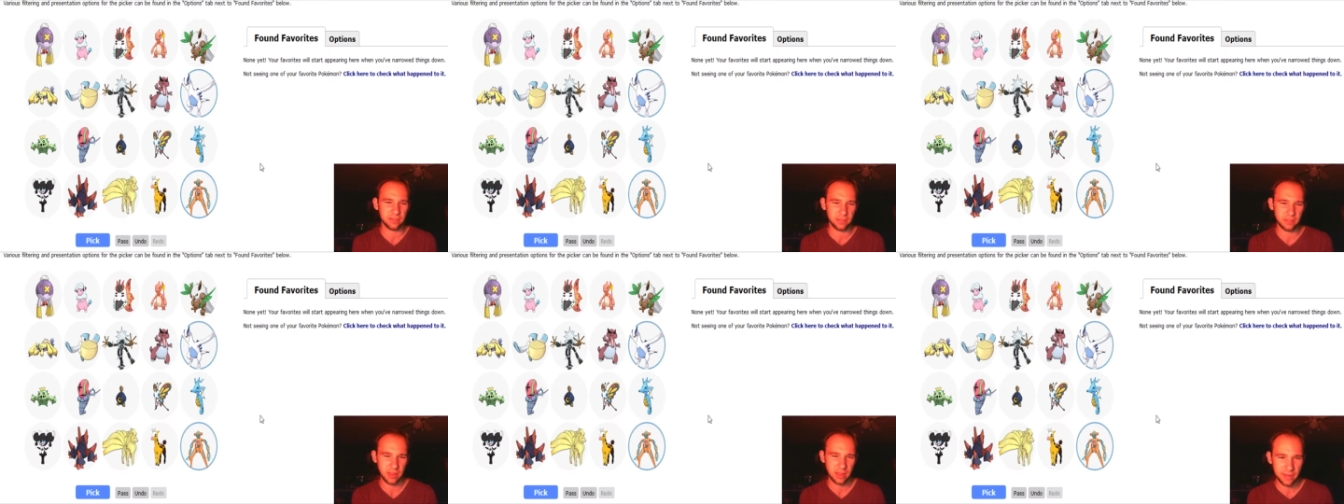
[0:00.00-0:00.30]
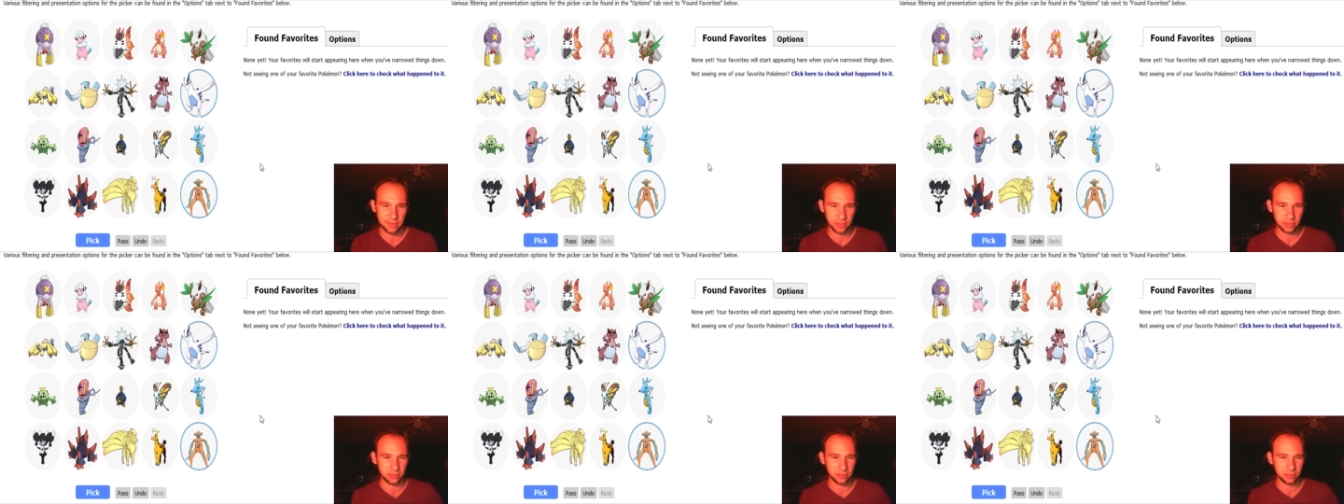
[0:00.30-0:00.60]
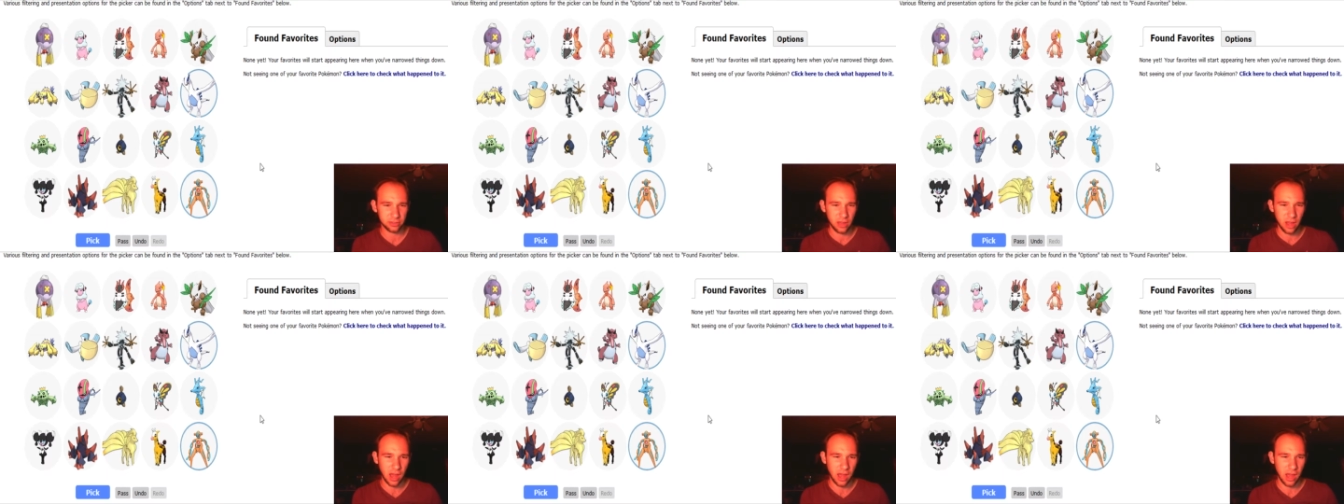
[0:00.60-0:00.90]
have a
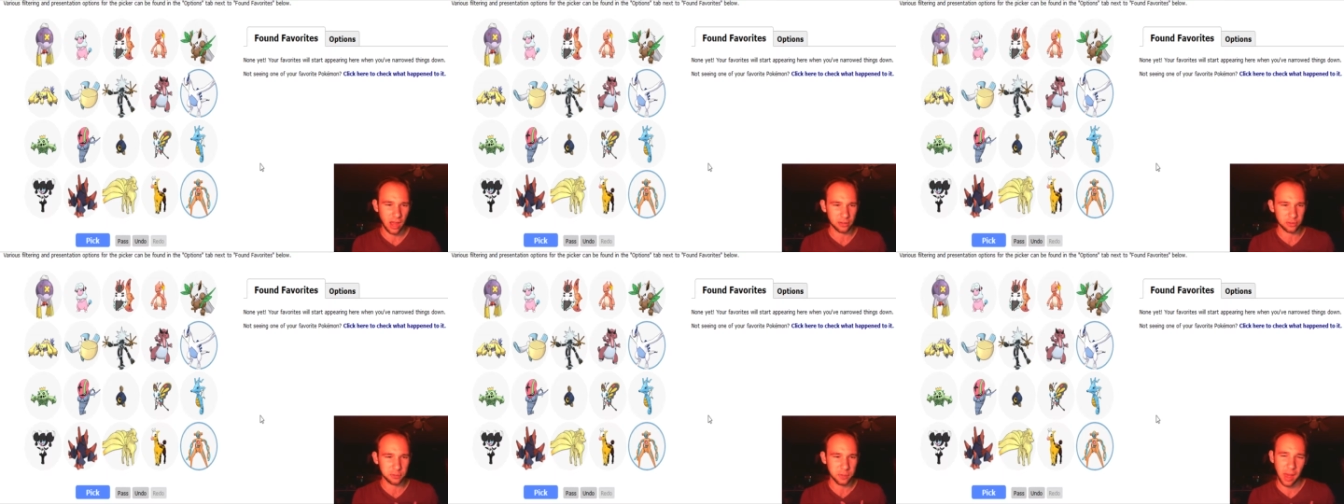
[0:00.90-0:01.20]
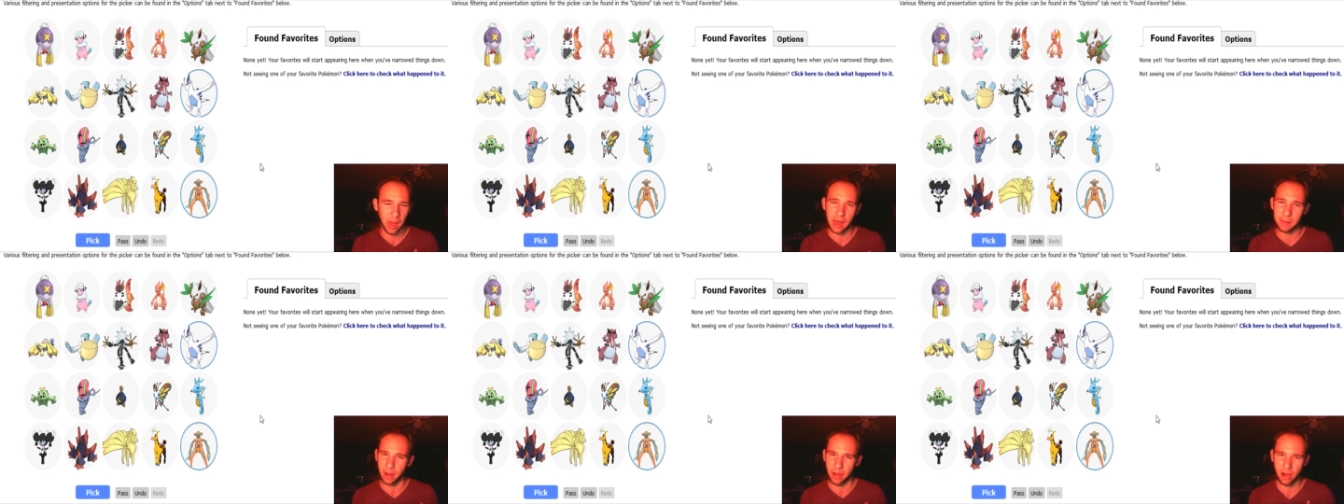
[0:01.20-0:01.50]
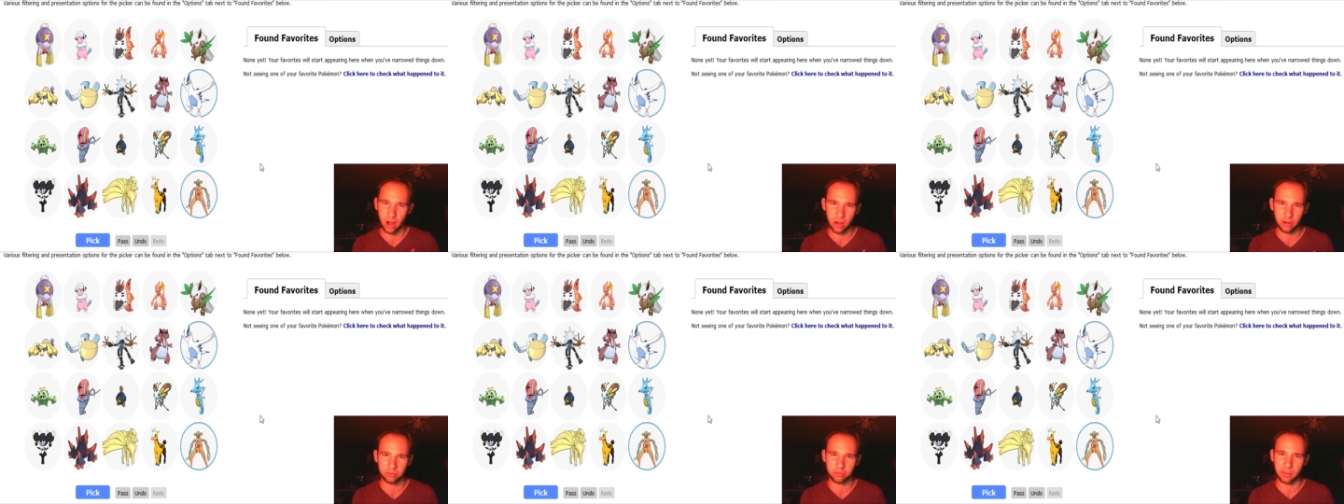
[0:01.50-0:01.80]
uh, spot in my
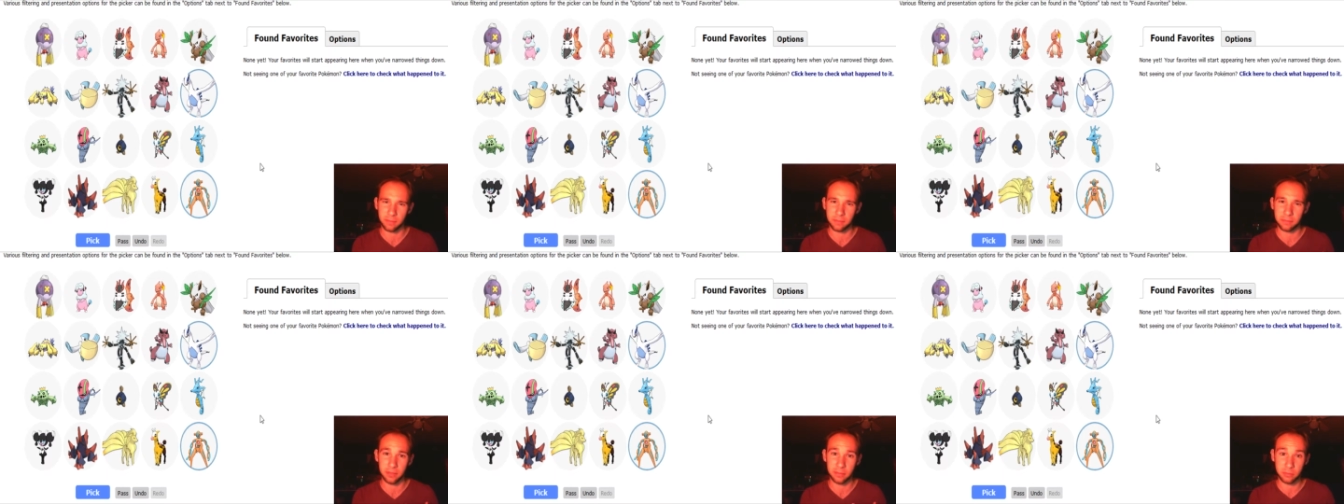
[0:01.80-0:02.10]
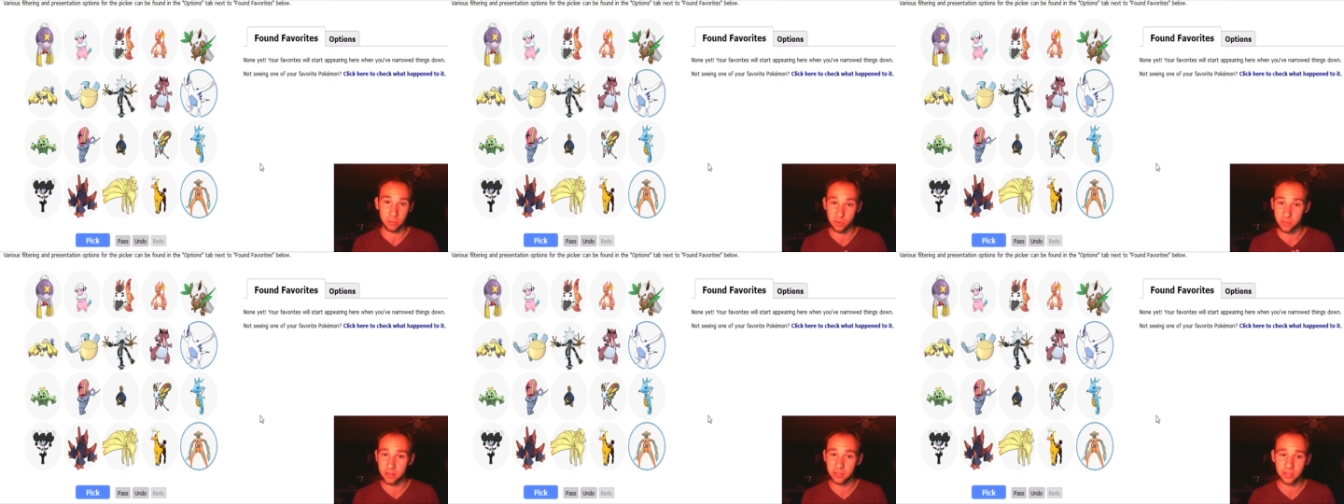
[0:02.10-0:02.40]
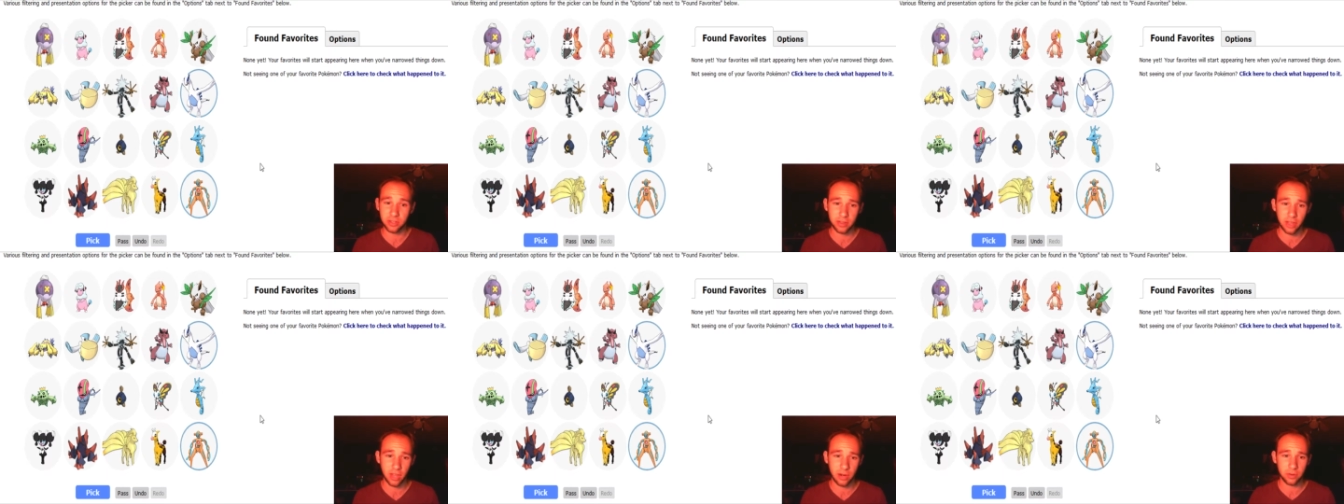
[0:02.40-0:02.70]
heart from the movies
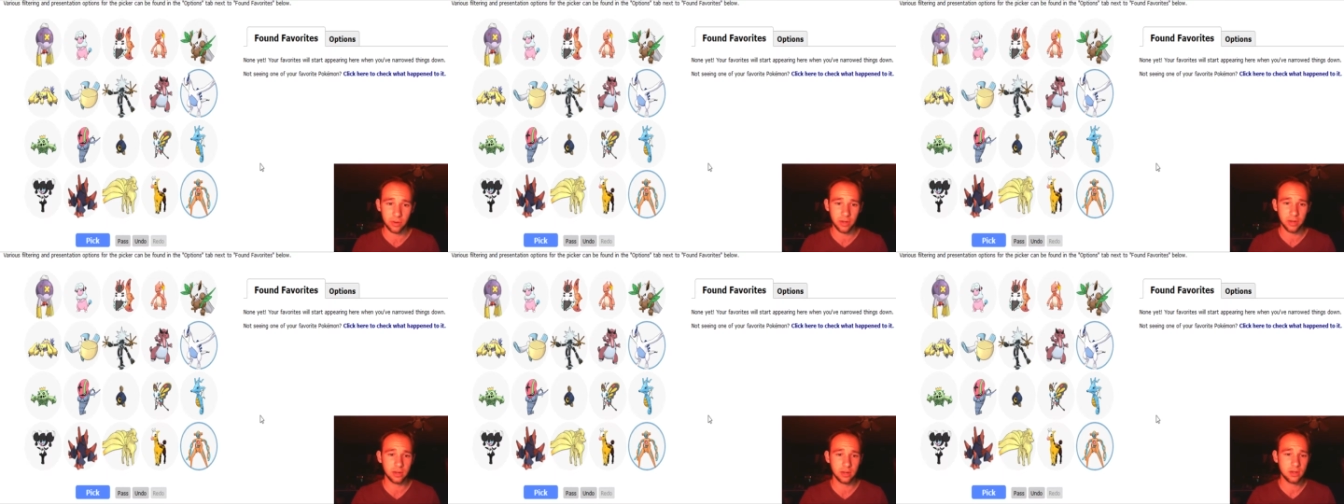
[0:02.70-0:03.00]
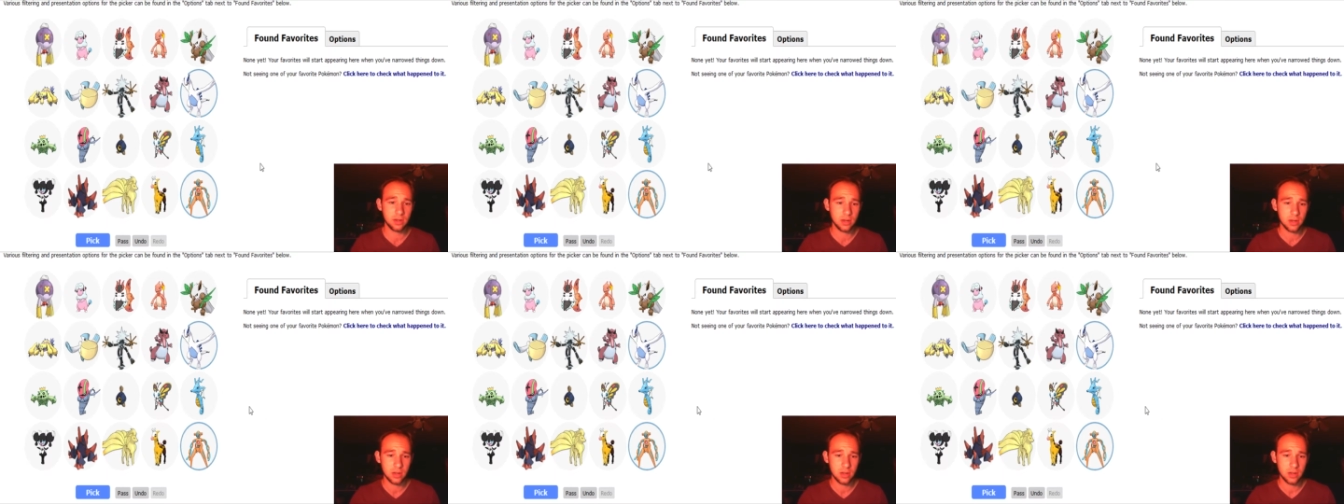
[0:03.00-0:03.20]
that they were in.